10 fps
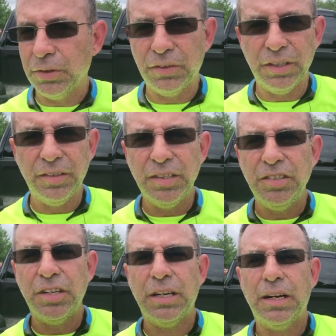It's the
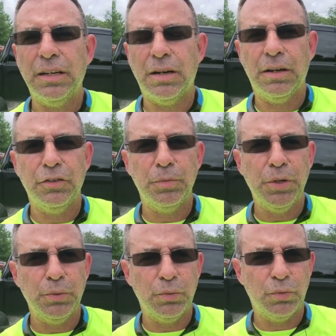DJI
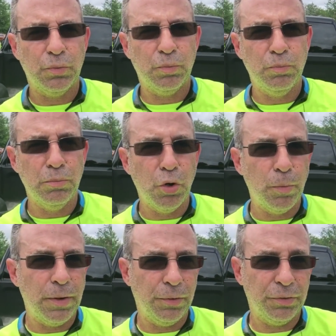Osmo
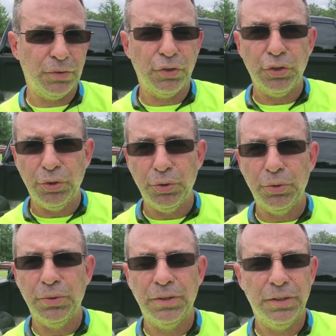Mobile
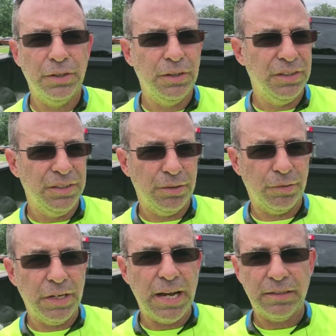2
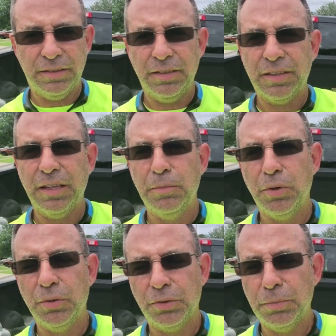three-axis gimbal.